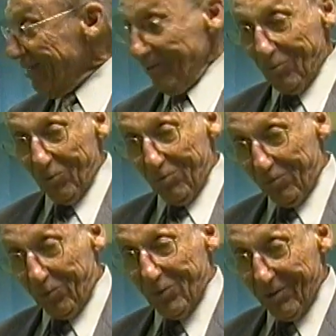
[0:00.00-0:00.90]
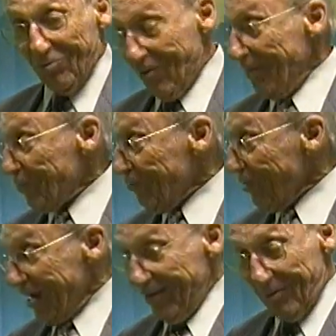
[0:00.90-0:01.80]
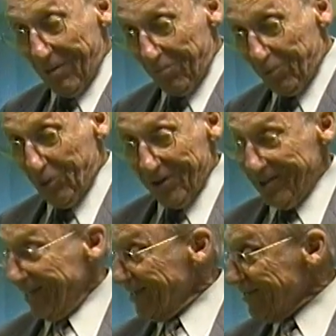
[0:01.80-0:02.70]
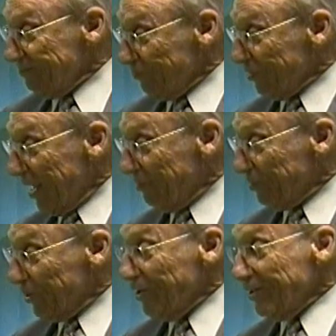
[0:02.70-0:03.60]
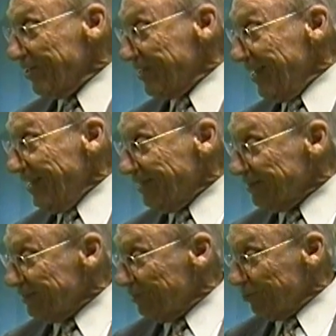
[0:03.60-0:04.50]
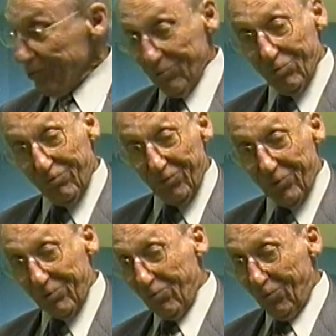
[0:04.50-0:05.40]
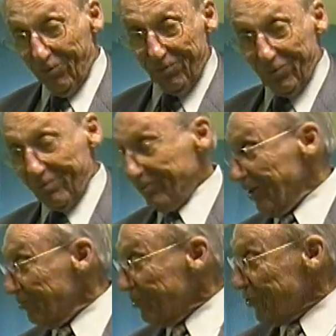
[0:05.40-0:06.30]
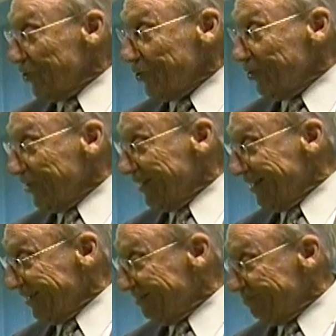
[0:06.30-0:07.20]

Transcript: and wrapped it around, and then put the tail. Had them look at the tail, and blood was circulating.